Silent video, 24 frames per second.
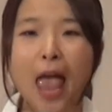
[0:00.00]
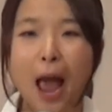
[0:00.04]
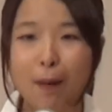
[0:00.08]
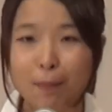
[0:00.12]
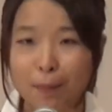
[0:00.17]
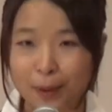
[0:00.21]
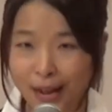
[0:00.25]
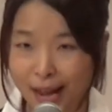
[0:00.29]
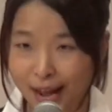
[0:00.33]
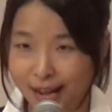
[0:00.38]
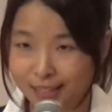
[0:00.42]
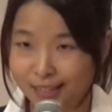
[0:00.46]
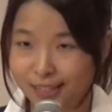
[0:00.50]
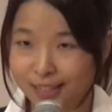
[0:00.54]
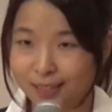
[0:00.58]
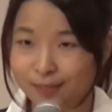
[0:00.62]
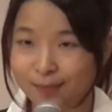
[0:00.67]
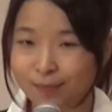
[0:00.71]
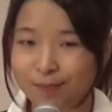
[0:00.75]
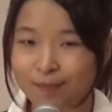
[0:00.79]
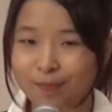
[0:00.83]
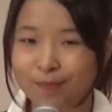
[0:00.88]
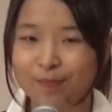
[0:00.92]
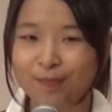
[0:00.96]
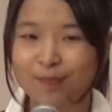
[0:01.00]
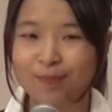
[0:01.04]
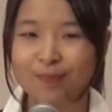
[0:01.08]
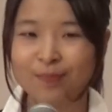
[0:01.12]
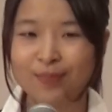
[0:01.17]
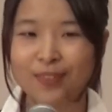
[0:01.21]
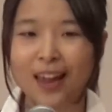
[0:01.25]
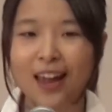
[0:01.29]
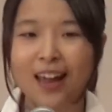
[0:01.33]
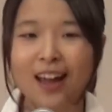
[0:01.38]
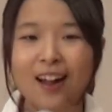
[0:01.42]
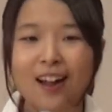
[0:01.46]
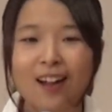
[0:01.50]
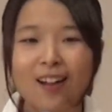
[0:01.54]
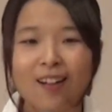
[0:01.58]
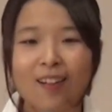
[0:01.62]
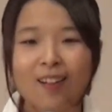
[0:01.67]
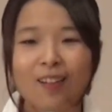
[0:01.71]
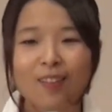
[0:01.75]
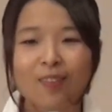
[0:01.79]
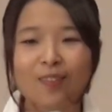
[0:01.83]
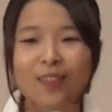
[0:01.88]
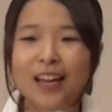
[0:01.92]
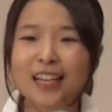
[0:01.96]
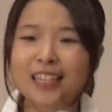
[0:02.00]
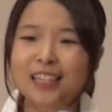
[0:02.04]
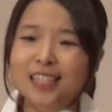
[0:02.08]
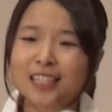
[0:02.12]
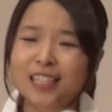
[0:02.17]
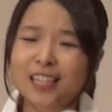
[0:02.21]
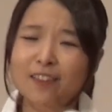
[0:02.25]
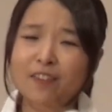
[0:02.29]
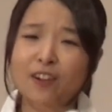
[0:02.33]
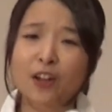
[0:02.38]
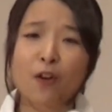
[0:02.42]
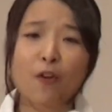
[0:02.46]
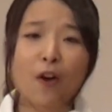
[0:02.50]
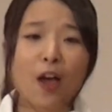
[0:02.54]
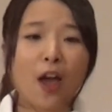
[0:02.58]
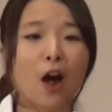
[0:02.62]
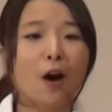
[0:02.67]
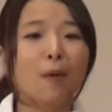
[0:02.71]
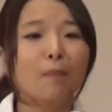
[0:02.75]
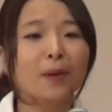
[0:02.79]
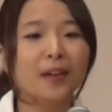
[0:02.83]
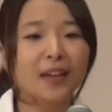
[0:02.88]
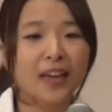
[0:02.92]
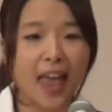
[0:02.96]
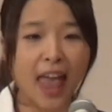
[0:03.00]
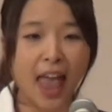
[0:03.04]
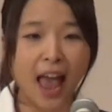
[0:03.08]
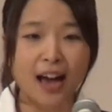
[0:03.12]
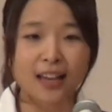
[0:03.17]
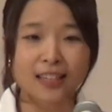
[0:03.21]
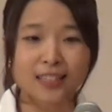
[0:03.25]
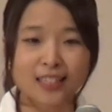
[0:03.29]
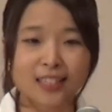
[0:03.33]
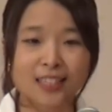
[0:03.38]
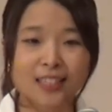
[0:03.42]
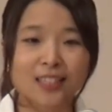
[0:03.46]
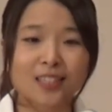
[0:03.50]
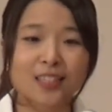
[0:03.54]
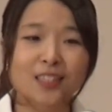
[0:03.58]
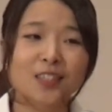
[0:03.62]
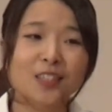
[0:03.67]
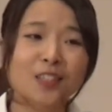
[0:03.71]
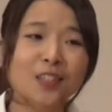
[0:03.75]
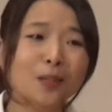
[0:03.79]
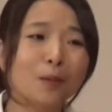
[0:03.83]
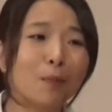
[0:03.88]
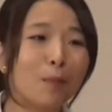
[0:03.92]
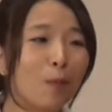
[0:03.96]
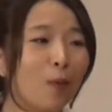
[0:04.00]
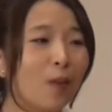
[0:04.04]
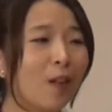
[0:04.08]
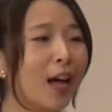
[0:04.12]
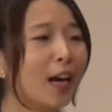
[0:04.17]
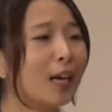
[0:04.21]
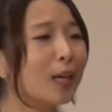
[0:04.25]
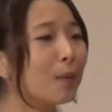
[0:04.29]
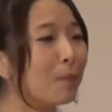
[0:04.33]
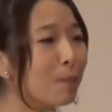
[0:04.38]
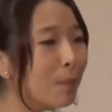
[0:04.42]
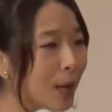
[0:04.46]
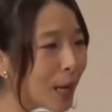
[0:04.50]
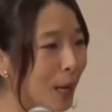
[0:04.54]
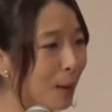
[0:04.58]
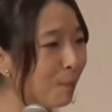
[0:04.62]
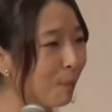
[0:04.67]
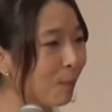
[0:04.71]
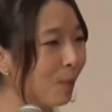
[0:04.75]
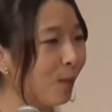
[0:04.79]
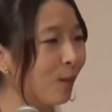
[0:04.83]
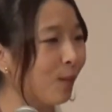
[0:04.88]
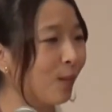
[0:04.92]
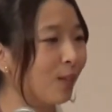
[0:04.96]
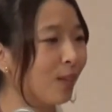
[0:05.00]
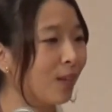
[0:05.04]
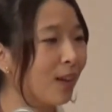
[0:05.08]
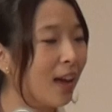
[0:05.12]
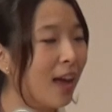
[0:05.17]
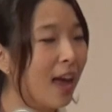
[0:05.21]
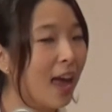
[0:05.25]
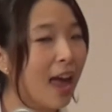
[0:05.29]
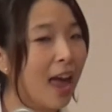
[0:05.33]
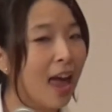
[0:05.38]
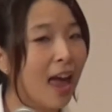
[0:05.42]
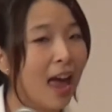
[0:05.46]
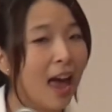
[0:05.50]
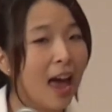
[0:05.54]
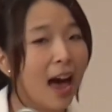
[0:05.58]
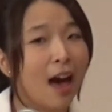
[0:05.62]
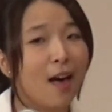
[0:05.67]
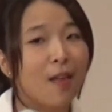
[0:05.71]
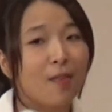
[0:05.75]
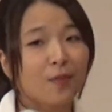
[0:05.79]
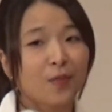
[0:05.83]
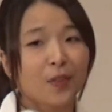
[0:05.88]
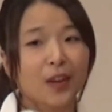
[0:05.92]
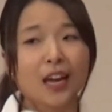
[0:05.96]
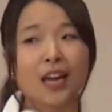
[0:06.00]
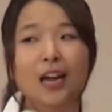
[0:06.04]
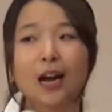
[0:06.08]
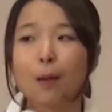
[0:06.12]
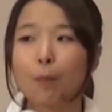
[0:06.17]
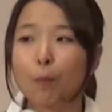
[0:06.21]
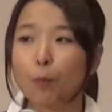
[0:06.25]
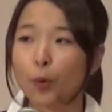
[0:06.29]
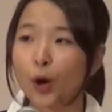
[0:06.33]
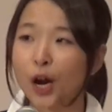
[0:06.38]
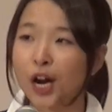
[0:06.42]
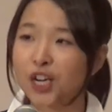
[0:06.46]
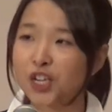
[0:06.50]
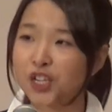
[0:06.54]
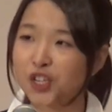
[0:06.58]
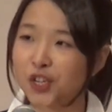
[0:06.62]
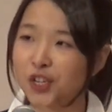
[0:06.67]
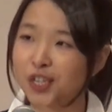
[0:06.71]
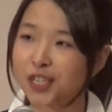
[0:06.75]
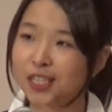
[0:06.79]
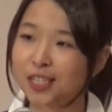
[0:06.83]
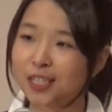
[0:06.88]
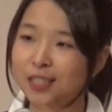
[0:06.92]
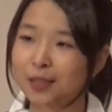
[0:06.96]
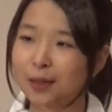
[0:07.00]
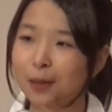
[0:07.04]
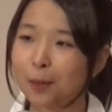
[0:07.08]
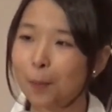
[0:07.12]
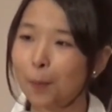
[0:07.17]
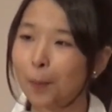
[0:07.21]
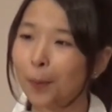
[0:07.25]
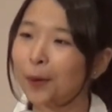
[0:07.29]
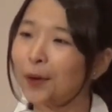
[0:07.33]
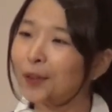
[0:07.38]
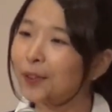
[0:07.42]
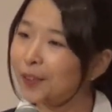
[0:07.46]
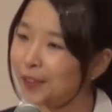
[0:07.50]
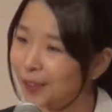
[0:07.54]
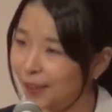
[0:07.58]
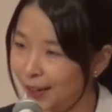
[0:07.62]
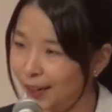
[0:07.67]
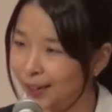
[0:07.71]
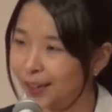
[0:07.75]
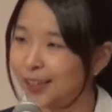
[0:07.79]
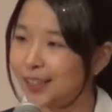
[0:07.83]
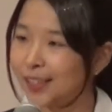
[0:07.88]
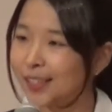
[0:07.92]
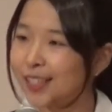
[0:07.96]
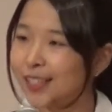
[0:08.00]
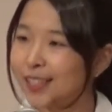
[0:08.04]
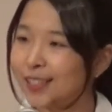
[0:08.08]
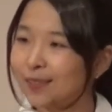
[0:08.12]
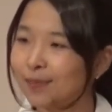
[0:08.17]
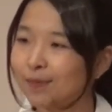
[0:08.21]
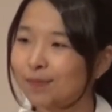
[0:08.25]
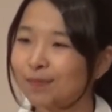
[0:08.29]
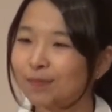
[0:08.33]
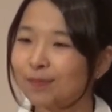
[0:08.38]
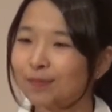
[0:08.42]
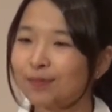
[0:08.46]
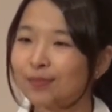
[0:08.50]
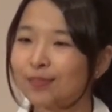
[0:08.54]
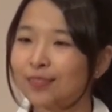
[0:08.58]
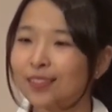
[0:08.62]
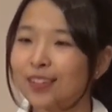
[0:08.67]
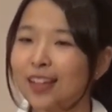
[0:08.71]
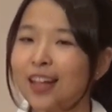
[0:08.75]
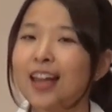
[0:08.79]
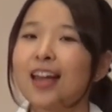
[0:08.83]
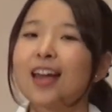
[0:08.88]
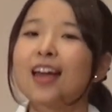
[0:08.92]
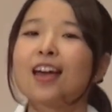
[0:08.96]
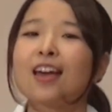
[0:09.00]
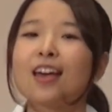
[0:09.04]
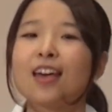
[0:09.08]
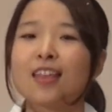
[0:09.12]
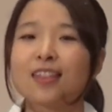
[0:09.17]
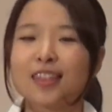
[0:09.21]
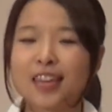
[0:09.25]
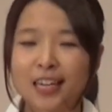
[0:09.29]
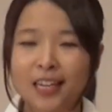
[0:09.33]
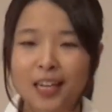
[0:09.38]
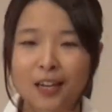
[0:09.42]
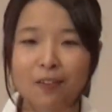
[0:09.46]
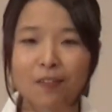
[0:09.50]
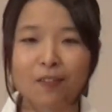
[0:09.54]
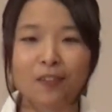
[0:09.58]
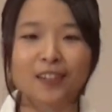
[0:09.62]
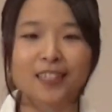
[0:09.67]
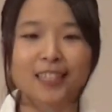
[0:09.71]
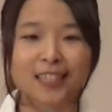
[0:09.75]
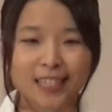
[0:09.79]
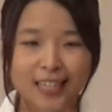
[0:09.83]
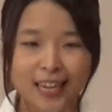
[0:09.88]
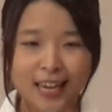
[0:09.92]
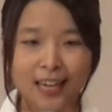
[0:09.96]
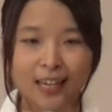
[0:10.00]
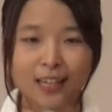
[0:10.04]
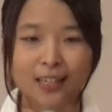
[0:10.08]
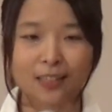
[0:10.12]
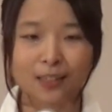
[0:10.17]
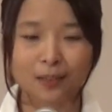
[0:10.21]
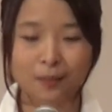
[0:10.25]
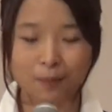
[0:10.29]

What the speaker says: happiness. Let's give our helping hands to blind people and their precious partners. Thank you for listening.